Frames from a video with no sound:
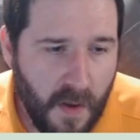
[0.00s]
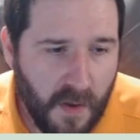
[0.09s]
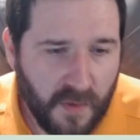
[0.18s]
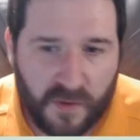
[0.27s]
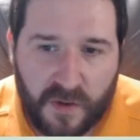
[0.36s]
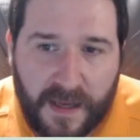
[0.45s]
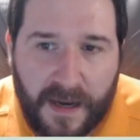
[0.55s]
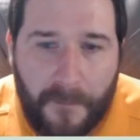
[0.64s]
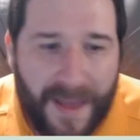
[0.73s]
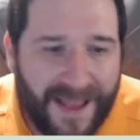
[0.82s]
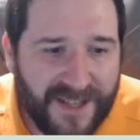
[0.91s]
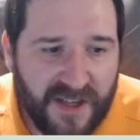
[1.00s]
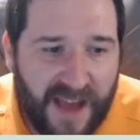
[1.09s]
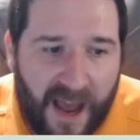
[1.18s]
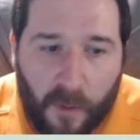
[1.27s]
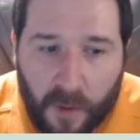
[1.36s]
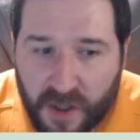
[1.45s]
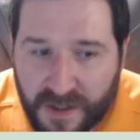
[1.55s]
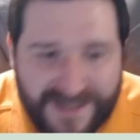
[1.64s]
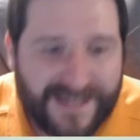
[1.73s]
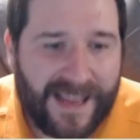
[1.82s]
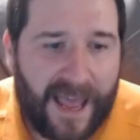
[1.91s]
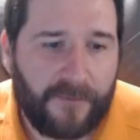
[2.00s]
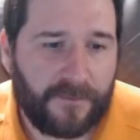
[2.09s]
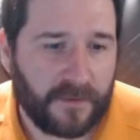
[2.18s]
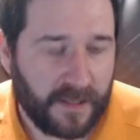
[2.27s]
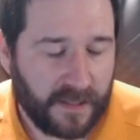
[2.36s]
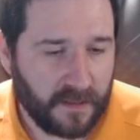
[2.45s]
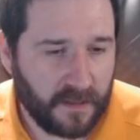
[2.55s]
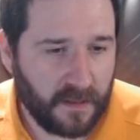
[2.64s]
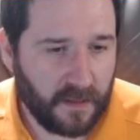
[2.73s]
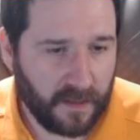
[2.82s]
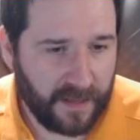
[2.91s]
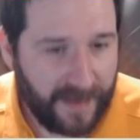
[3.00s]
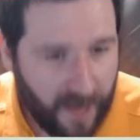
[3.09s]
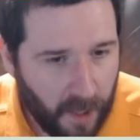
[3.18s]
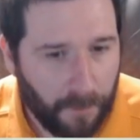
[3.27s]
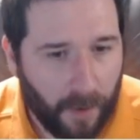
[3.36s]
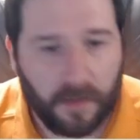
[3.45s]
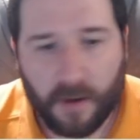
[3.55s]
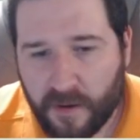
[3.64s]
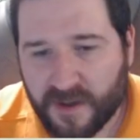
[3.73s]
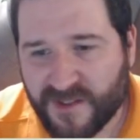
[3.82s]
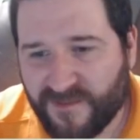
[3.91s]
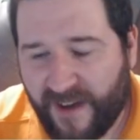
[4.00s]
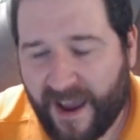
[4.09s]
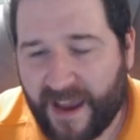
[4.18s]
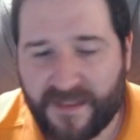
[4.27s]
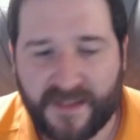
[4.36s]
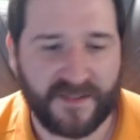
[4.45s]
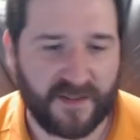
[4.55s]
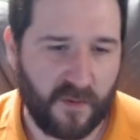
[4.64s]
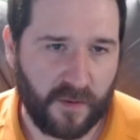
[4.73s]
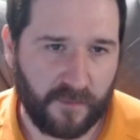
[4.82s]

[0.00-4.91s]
So you can imagine how good scaffolding can help our learners find this zone of